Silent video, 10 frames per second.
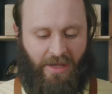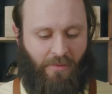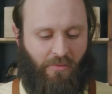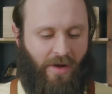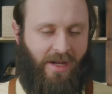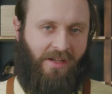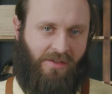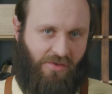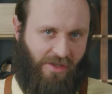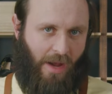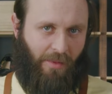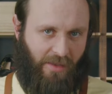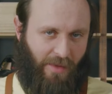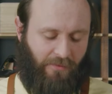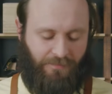am ready to sharpen the
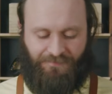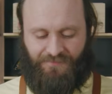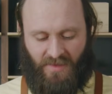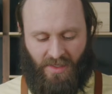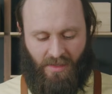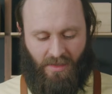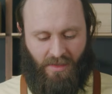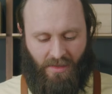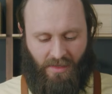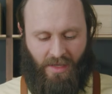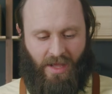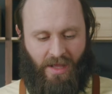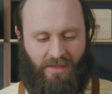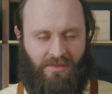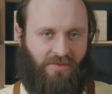bevel.
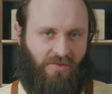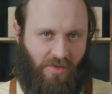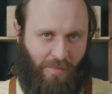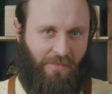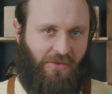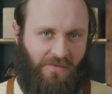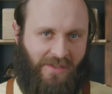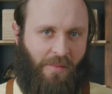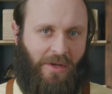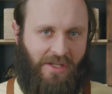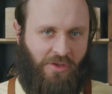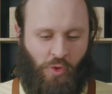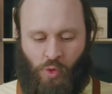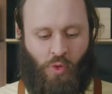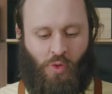The bevels of Japanese
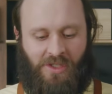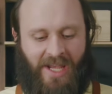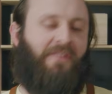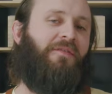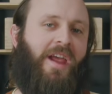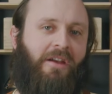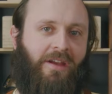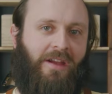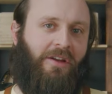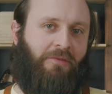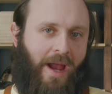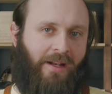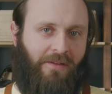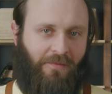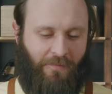tools can vary
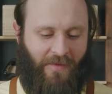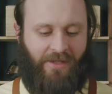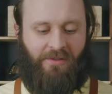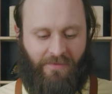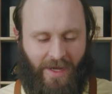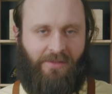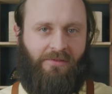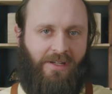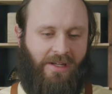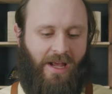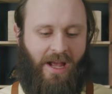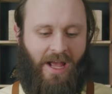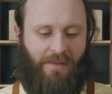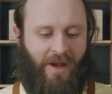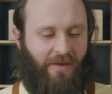greatly from factory to factory
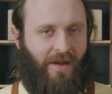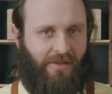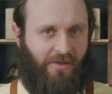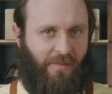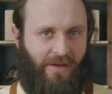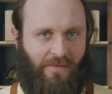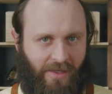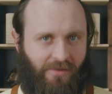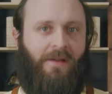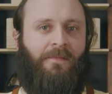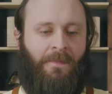and manufacturer to manufacturer.